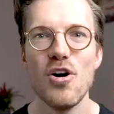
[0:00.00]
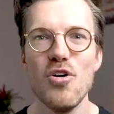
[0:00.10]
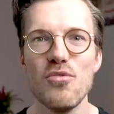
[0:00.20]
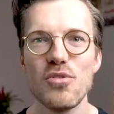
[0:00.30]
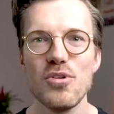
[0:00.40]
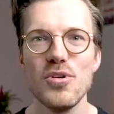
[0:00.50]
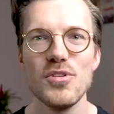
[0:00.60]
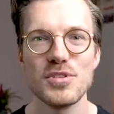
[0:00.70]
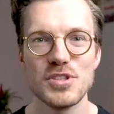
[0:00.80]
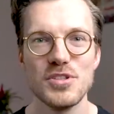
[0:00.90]
Overall,
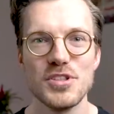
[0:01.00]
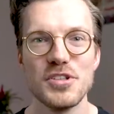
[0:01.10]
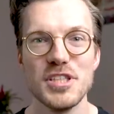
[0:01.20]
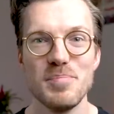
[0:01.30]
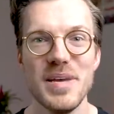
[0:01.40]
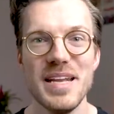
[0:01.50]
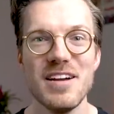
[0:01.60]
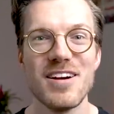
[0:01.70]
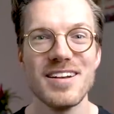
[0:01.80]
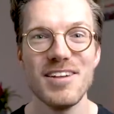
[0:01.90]
the results during
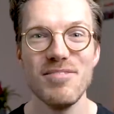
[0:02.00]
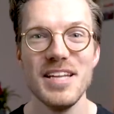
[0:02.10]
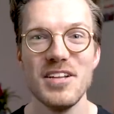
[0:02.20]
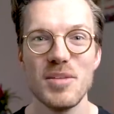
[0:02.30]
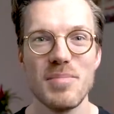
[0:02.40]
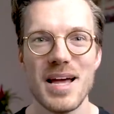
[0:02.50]
spinning are definitely not